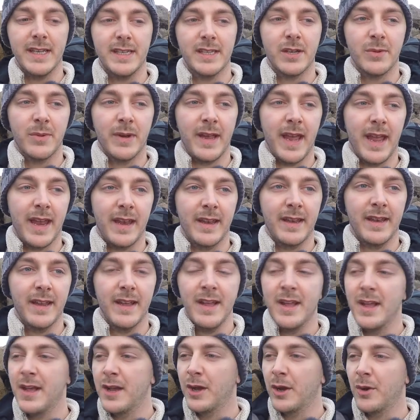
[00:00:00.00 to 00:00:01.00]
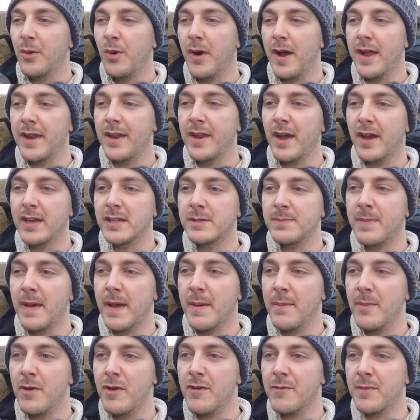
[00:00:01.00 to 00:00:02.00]
So we're getting quite a nice bit
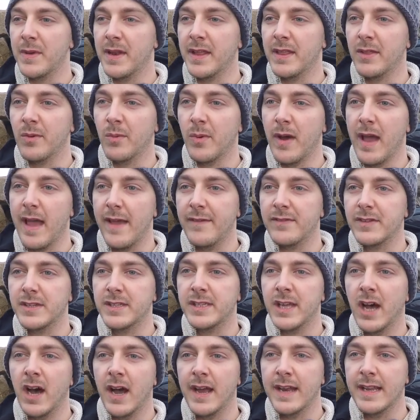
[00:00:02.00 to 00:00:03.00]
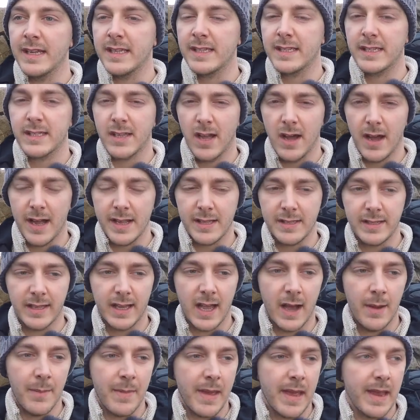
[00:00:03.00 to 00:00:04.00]
of movement in the waves. The tide is starting to
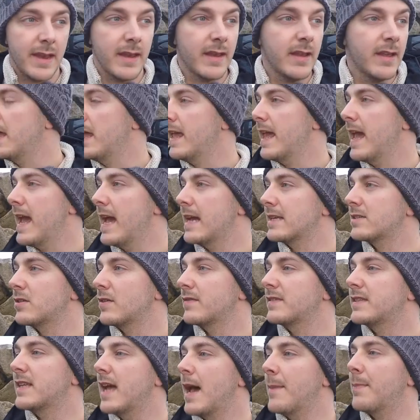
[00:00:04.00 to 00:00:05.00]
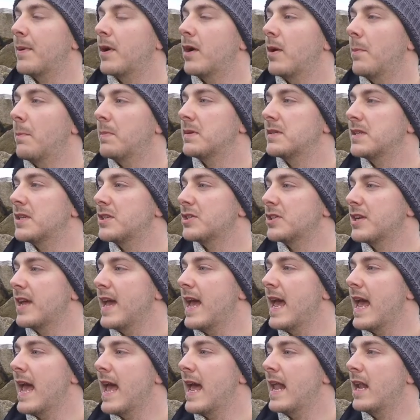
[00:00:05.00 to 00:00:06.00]
come in. Yeah, so I've set up a composition
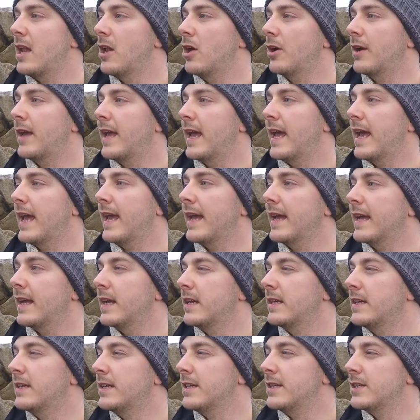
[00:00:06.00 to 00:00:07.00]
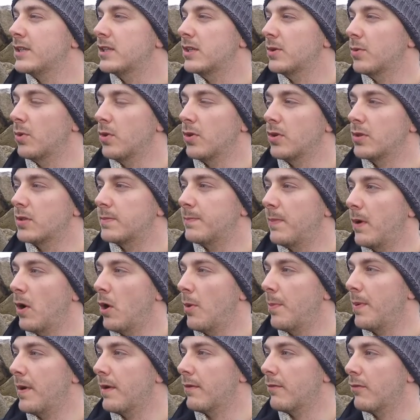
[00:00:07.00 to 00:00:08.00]
here looking towards
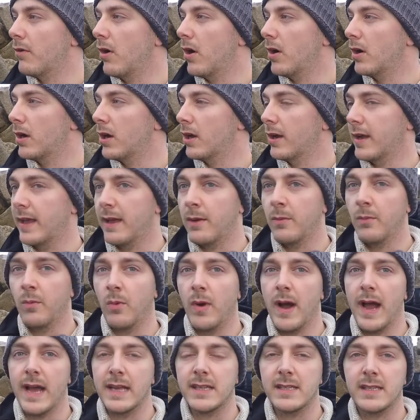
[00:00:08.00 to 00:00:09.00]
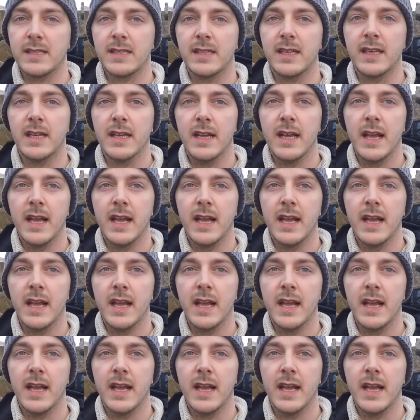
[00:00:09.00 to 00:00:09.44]
Pulpit Rock looking west.